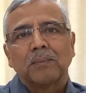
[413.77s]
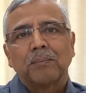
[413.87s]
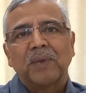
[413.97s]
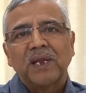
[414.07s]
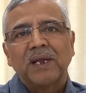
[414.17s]

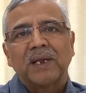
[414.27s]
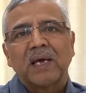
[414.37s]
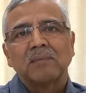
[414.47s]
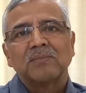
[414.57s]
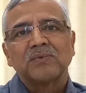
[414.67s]
Many
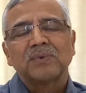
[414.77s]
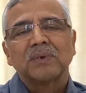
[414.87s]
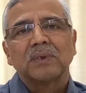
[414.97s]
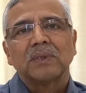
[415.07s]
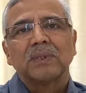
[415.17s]
times
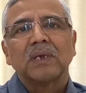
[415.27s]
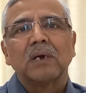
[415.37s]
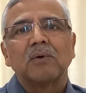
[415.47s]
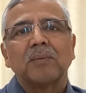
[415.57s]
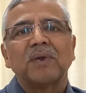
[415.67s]
the
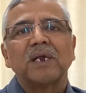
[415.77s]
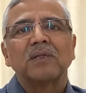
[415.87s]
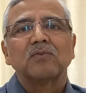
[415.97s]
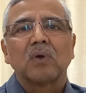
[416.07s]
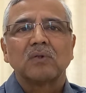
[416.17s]
government
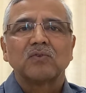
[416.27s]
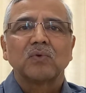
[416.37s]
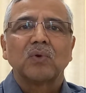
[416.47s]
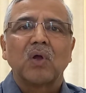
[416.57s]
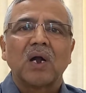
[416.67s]
is
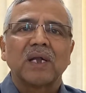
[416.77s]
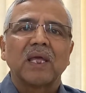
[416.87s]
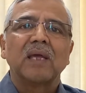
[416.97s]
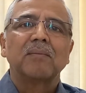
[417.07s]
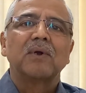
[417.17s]
also not
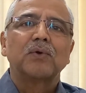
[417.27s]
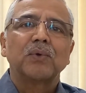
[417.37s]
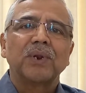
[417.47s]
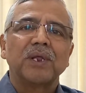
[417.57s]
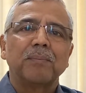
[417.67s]
able to
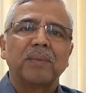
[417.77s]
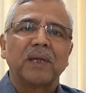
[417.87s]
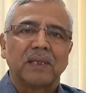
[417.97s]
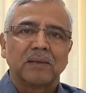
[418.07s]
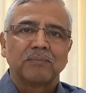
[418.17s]

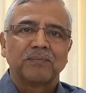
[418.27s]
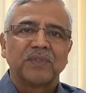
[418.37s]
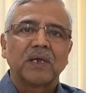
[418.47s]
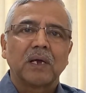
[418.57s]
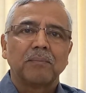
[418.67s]
repay
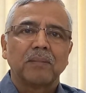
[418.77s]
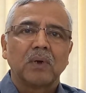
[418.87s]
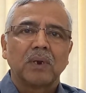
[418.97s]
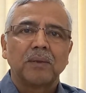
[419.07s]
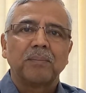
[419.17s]

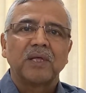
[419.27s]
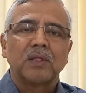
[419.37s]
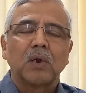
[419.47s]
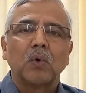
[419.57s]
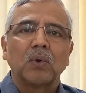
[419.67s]

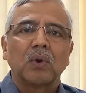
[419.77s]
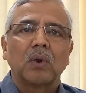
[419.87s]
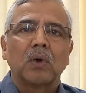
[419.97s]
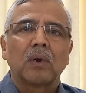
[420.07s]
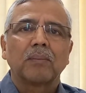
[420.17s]
the
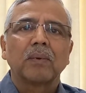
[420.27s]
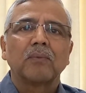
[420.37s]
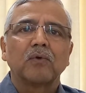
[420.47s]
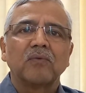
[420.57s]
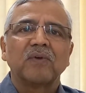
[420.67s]
loan or
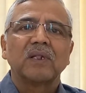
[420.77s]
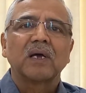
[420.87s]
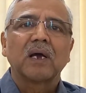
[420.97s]
fulfill the